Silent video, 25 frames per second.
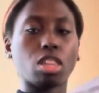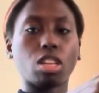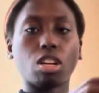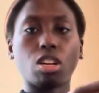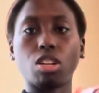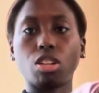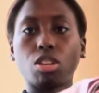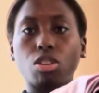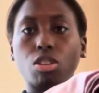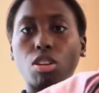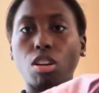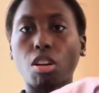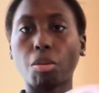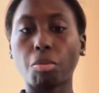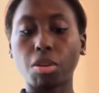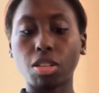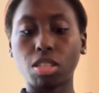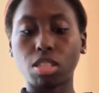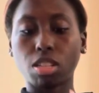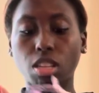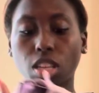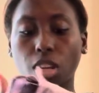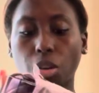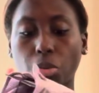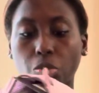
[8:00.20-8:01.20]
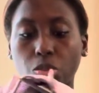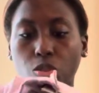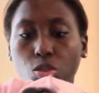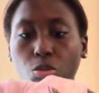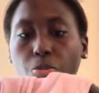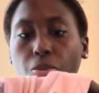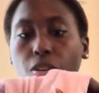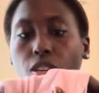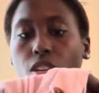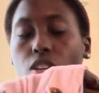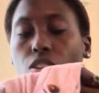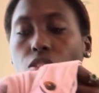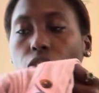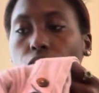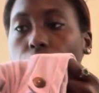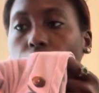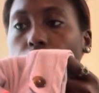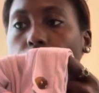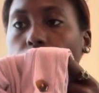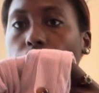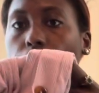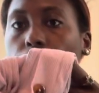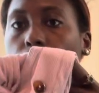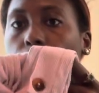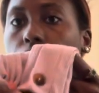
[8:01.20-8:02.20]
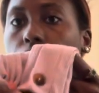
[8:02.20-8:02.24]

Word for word: the undergarments and like what you put underneath.